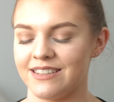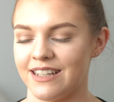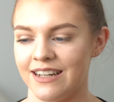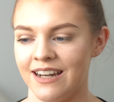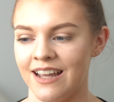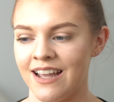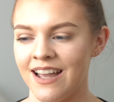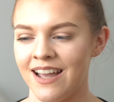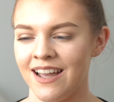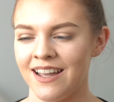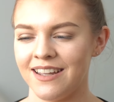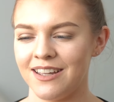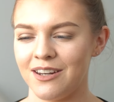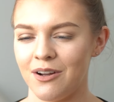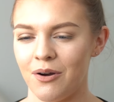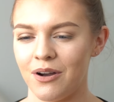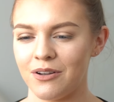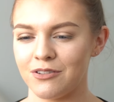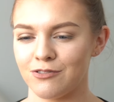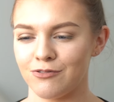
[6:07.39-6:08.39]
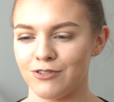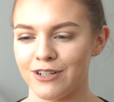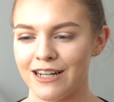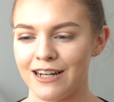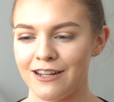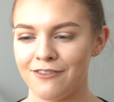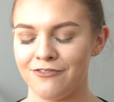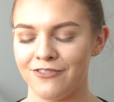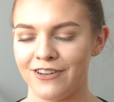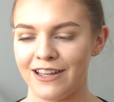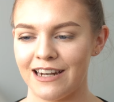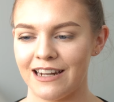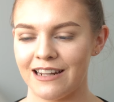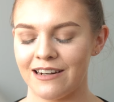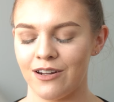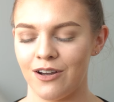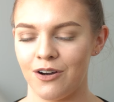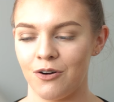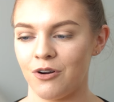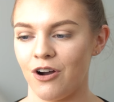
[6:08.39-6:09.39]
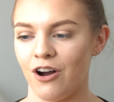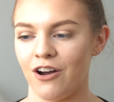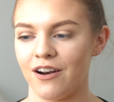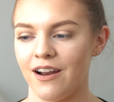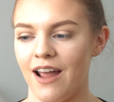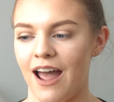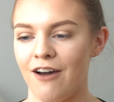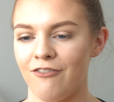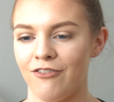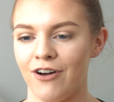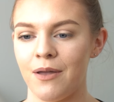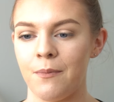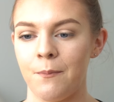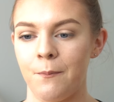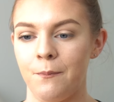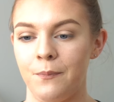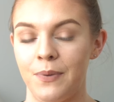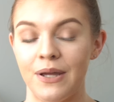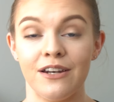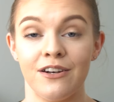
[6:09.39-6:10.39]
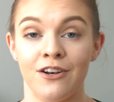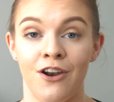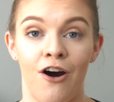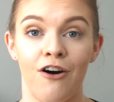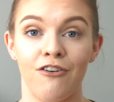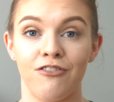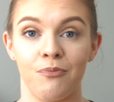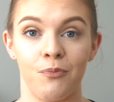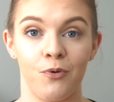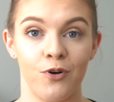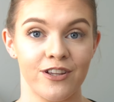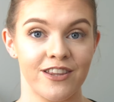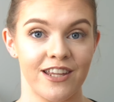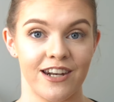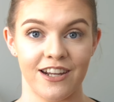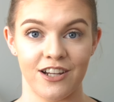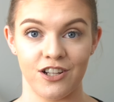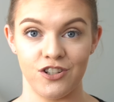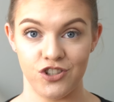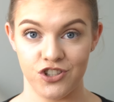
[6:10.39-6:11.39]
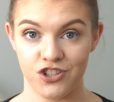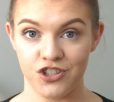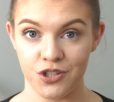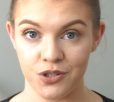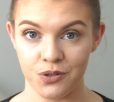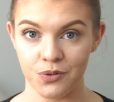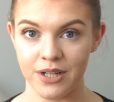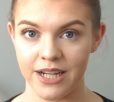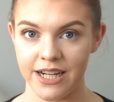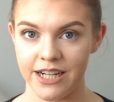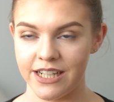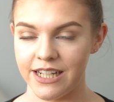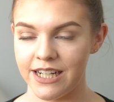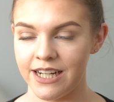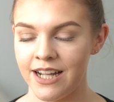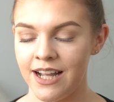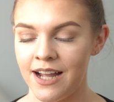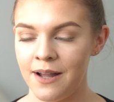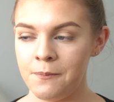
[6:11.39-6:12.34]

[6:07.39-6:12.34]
And I was really feeling, "Oh god, have I bitten off more than I can chew here?"